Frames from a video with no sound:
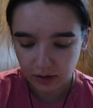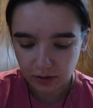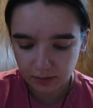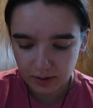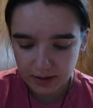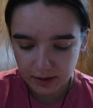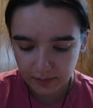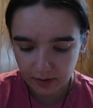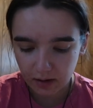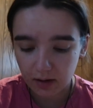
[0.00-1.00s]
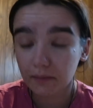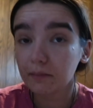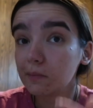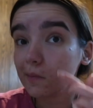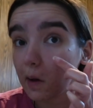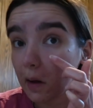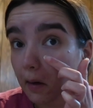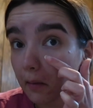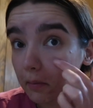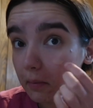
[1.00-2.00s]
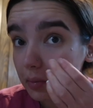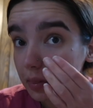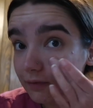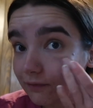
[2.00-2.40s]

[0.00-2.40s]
You know what I think about a lot? Um, the